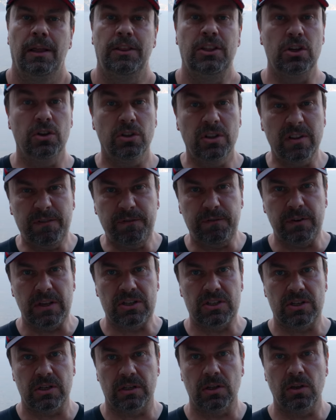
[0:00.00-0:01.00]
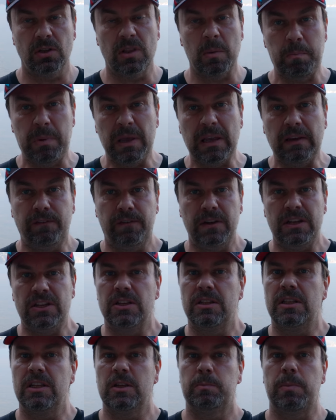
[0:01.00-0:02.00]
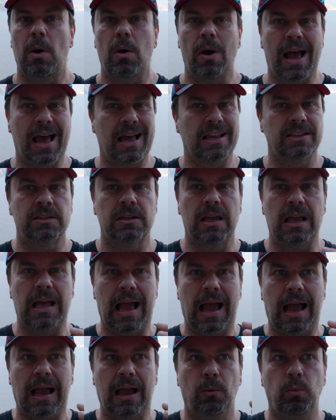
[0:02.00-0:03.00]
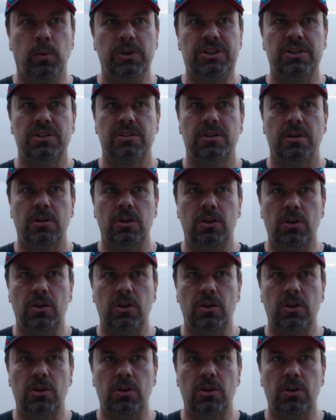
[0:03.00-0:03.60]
The other big feature this boat has, which is